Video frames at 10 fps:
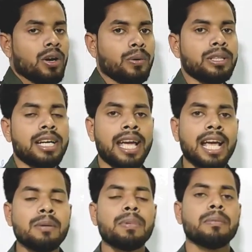with the
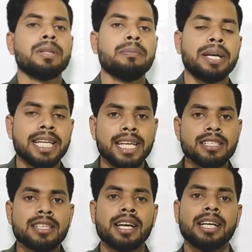help of the
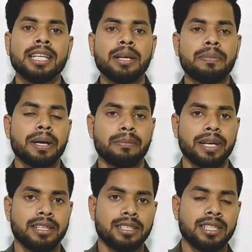various
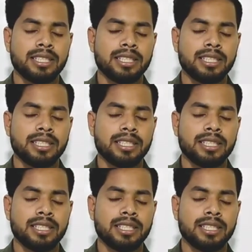department.